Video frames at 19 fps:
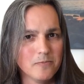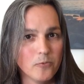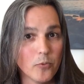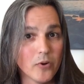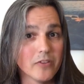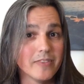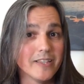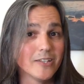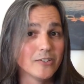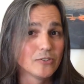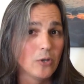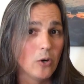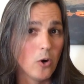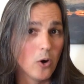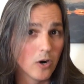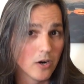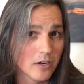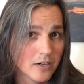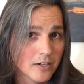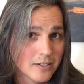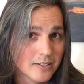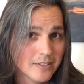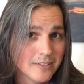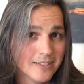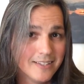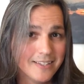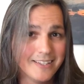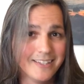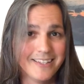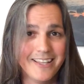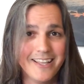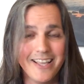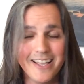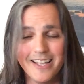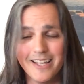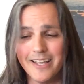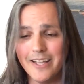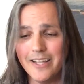where things are,
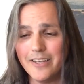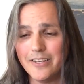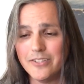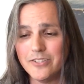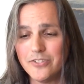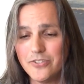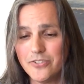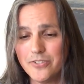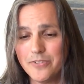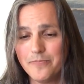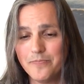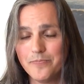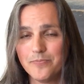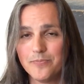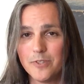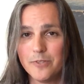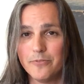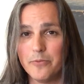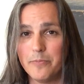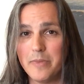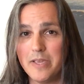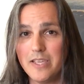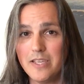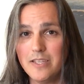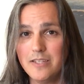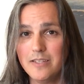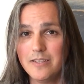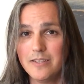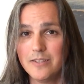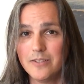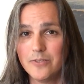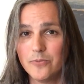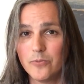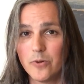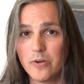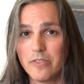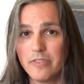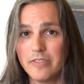and for me,
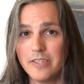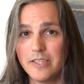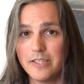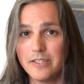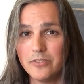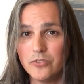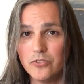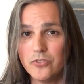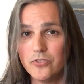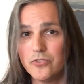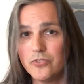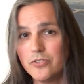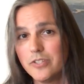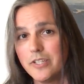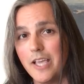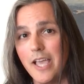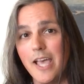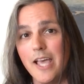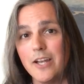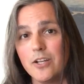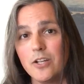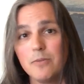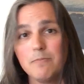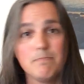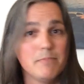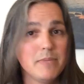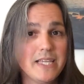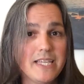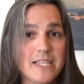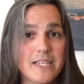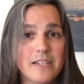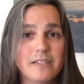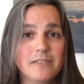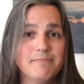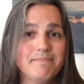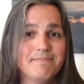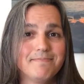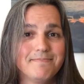where things can be.
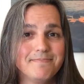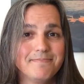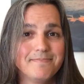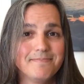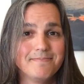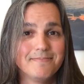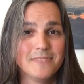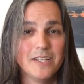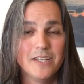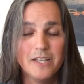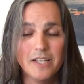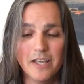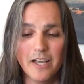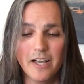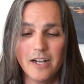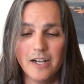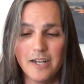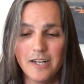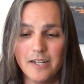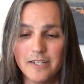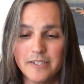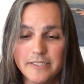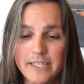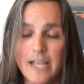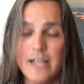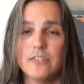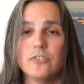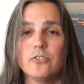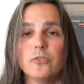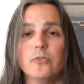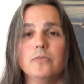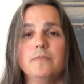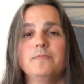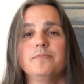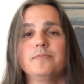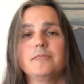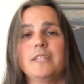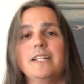Yeah, so
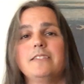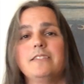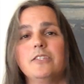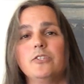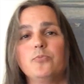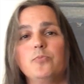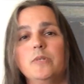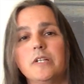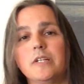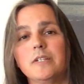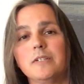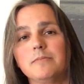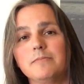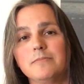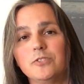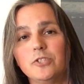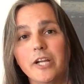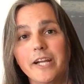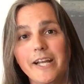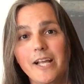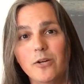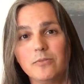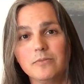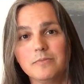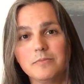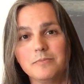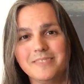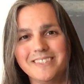that's this book. Check it out.